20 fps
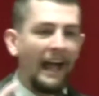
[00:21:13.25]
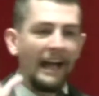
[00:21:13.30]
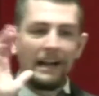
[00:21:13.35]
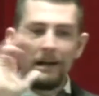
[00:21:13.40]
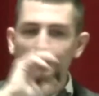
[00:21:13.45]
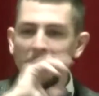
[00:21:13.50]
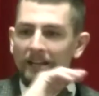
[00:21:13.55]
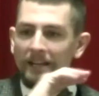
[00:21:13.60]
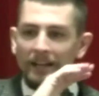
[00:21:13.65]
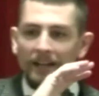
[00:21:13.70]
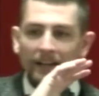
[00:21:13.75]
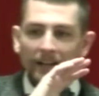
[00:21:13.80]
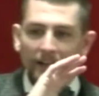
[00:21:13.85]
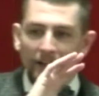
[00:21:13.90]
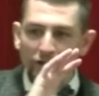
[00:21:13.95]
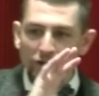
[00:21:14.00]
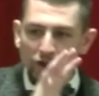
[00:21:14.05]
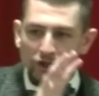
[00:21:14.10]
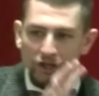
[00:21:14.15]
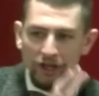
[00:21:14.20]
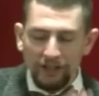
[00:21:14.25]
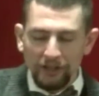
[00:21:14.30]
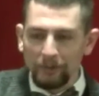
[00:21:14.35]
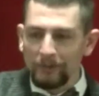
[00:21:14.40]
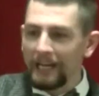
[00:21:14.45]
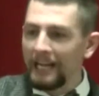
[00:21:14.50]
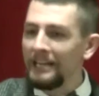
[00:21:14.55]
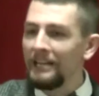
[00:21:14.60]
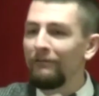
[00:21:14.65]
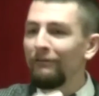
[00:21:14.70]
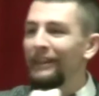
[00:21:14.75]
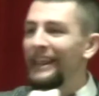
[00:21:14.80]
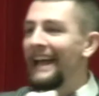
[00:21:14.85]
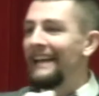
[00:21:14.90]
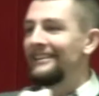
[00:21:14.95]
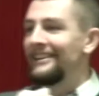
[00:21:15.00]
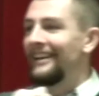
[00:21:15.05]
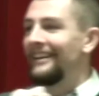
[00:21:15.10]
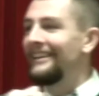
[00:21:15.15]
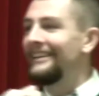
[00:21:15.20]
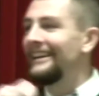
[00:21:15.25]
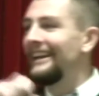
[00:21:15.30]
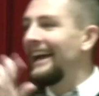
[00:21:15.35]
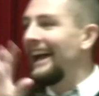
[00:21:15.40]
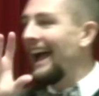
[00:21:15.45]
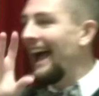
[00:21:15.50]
And I'm going to get just what I need for that day.